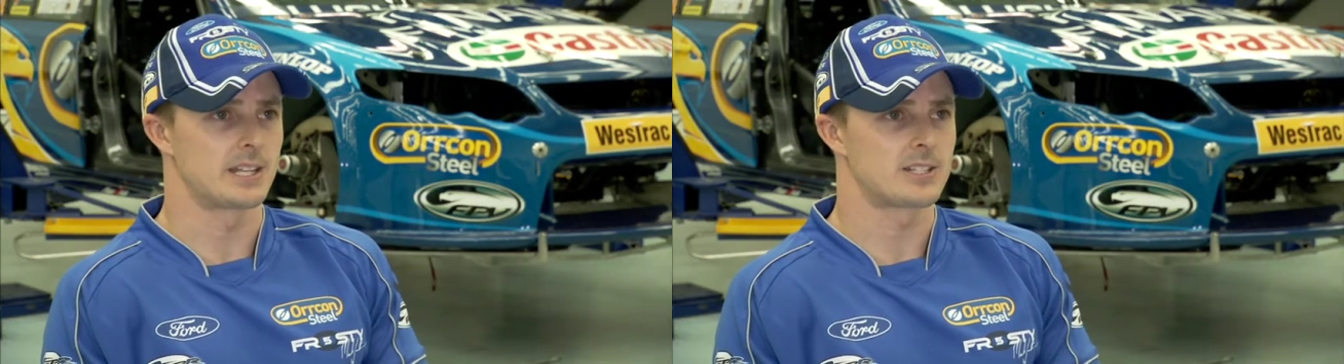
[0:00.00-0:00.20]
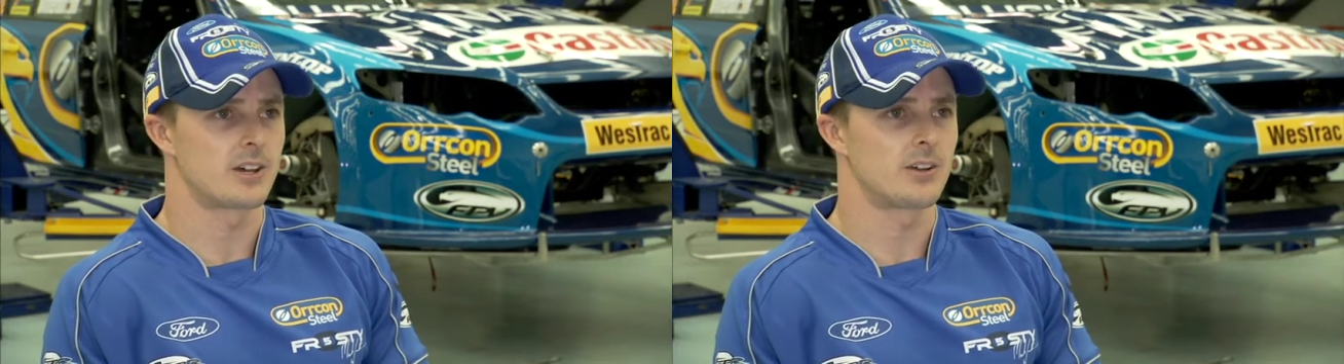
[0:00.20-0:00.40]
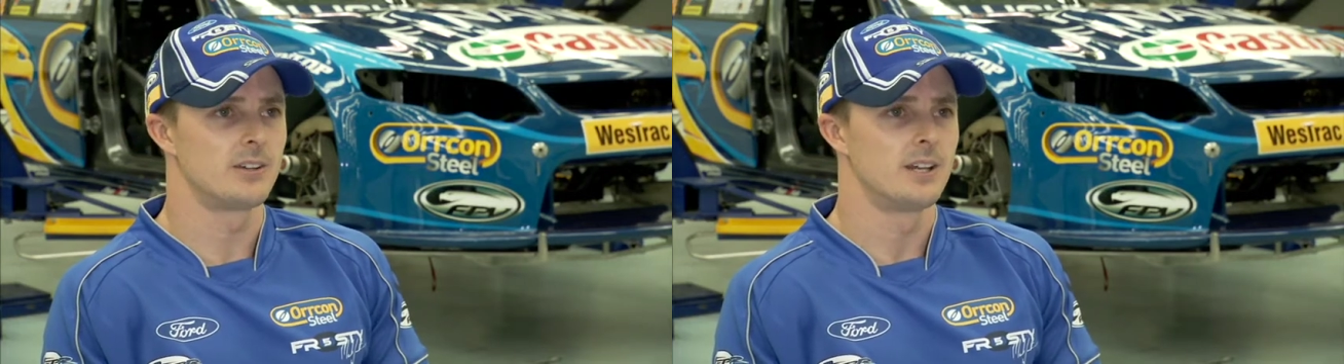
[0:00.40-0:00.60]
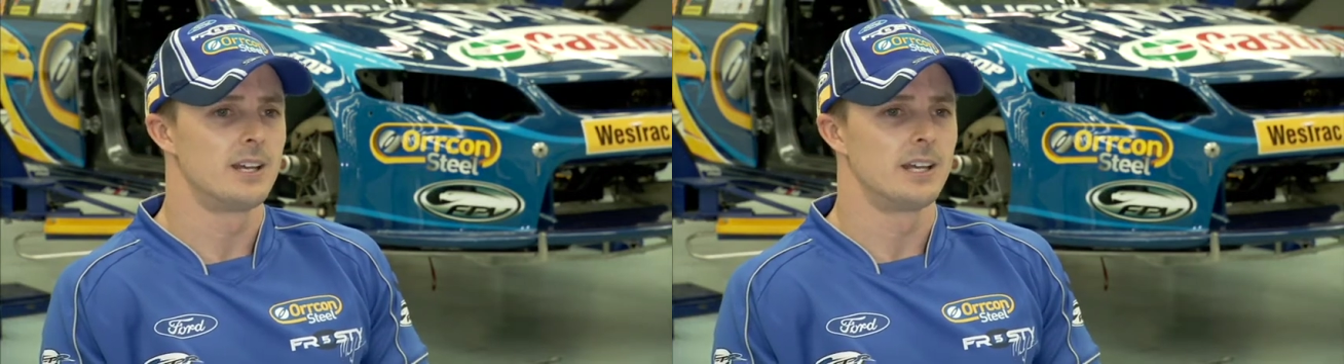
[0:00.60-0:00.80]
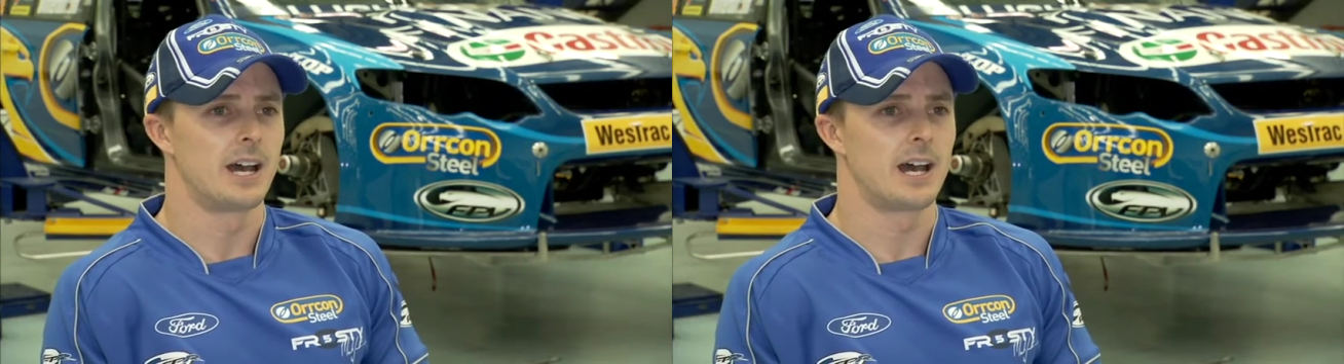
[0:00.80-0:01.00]
so
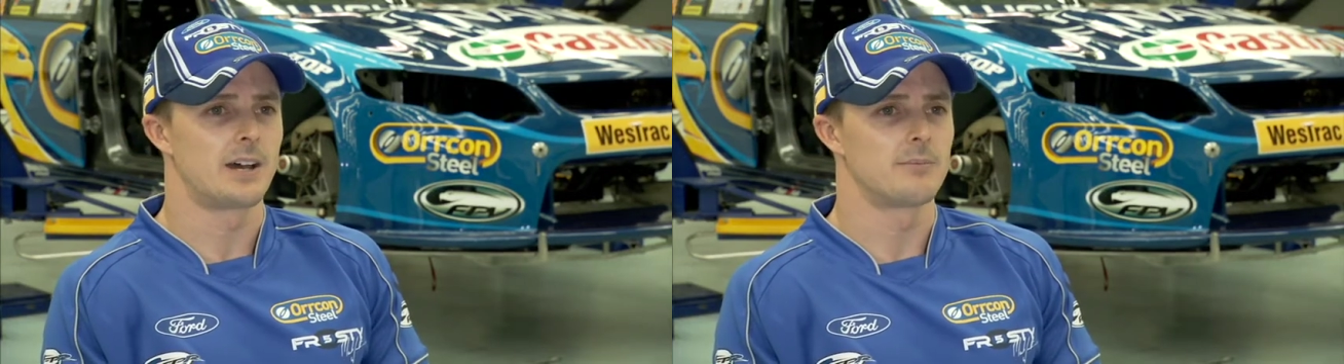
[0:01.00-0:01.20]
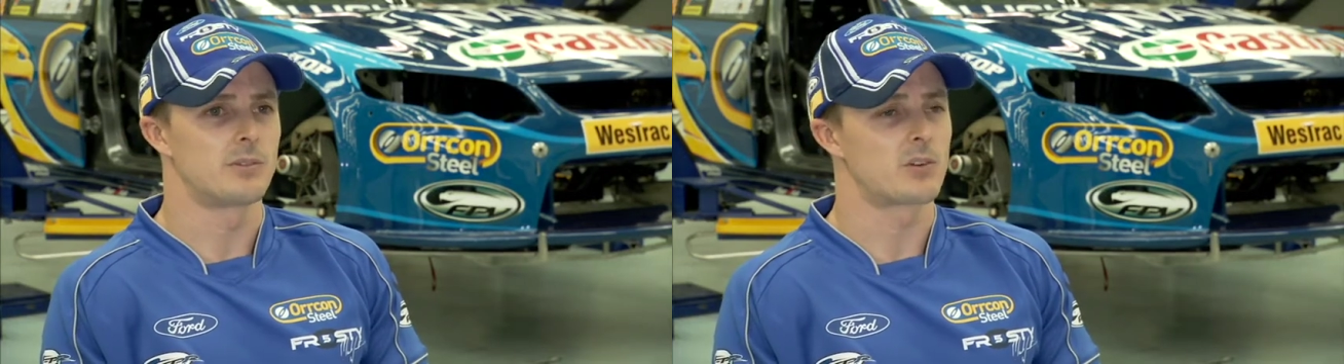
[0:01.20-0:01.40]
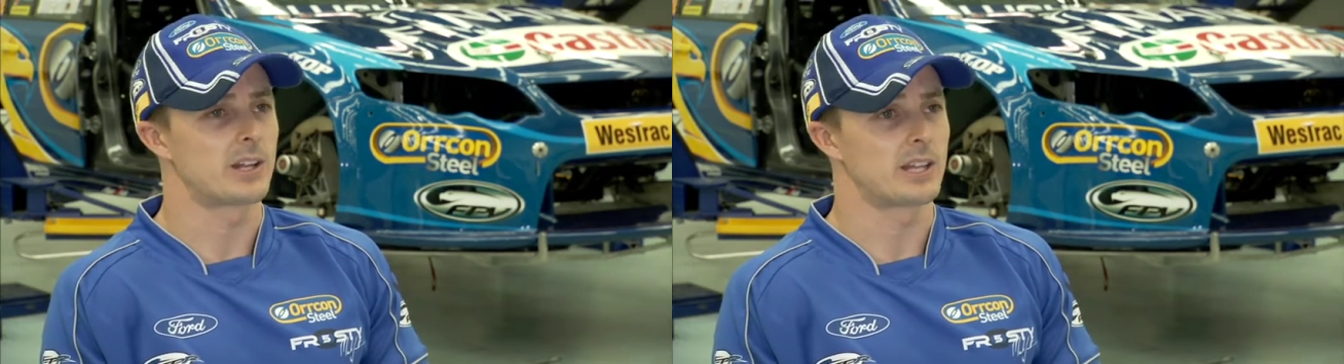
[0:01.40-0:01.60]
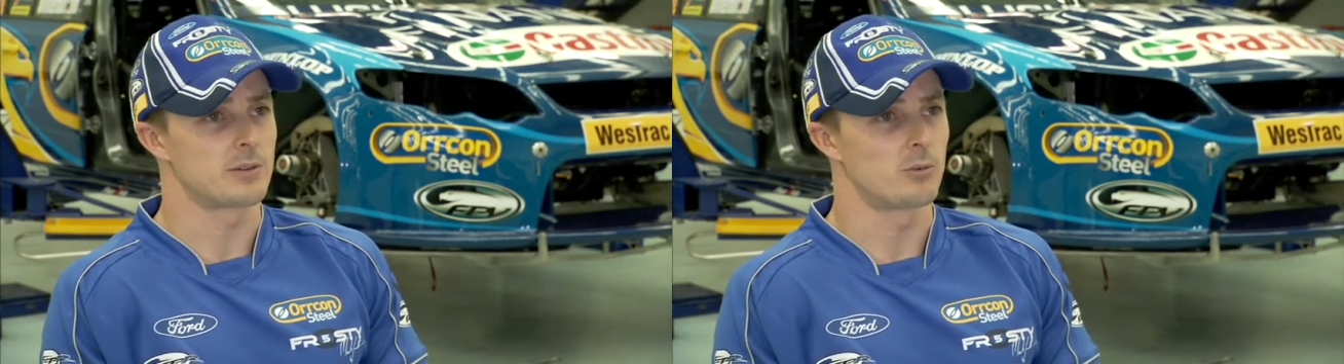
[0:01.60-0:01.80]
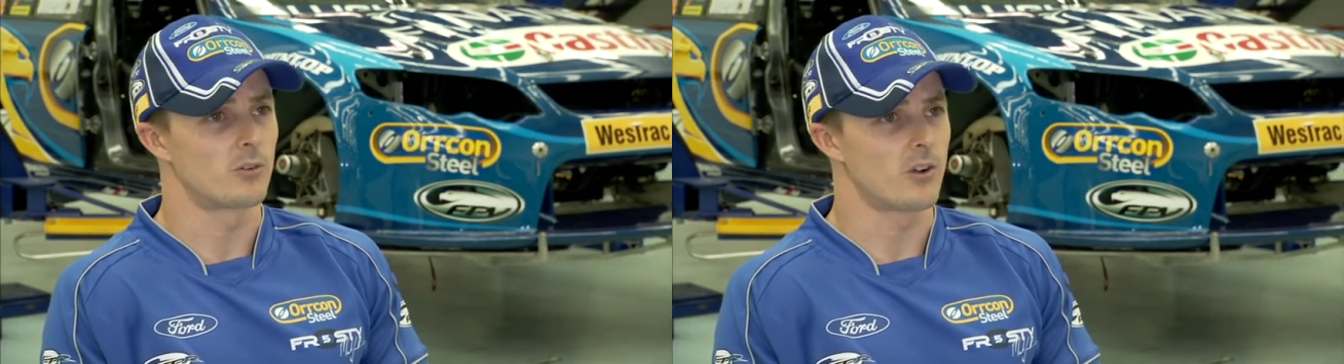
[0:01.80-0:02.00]
you've got to get
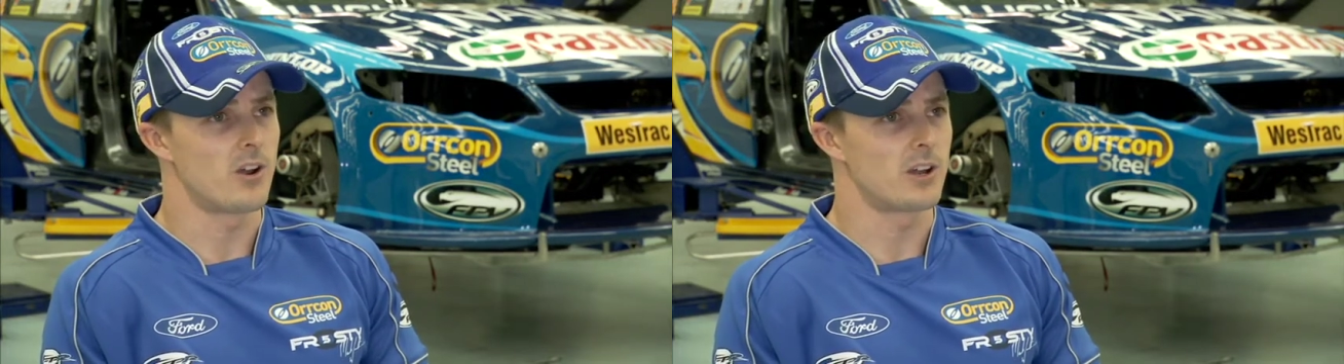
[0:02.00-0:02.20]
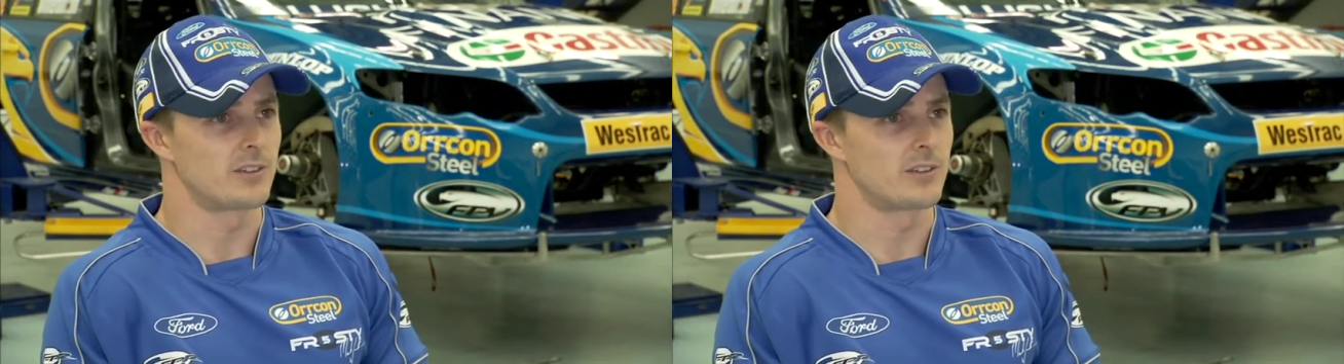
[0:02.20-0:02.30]
them all right.